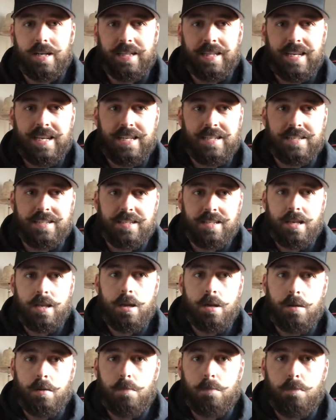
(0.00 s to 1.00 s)
And that is,
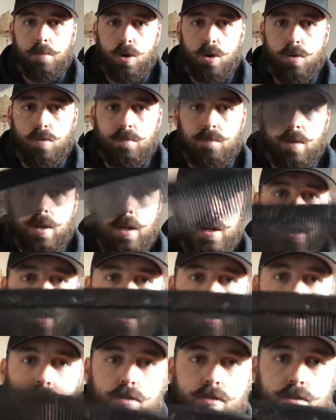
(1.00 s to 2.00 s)
boom,
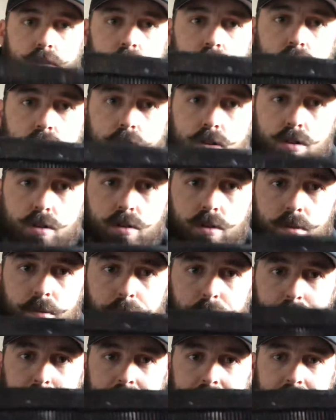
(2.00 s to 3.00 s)
the traditional
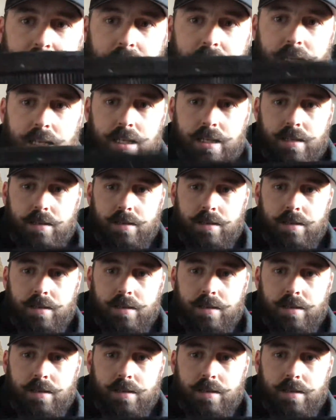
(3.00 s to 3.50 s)
black